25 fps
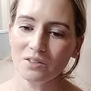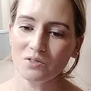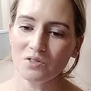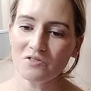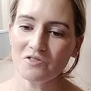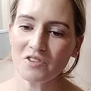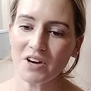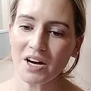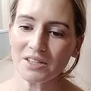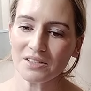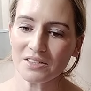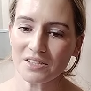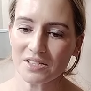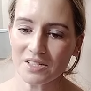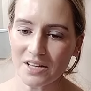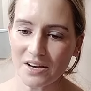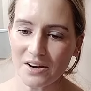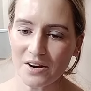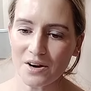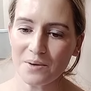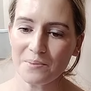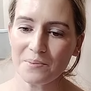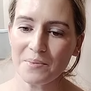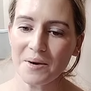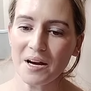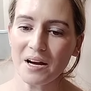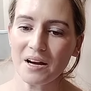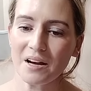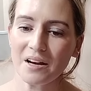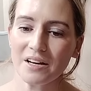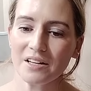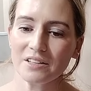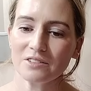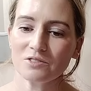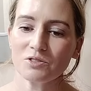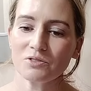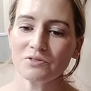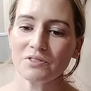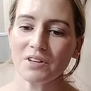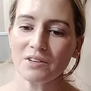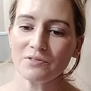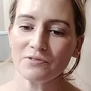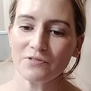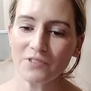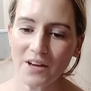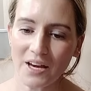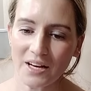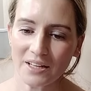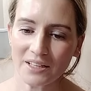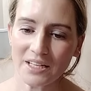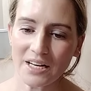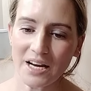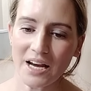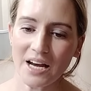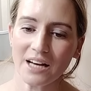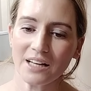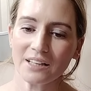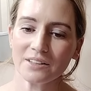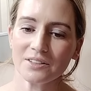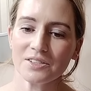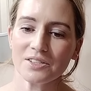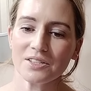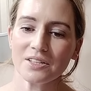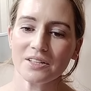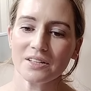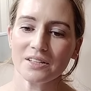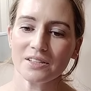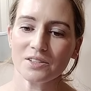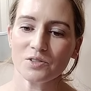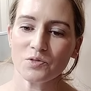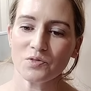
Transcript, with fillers: we've got ceramides, we've got fatty acids,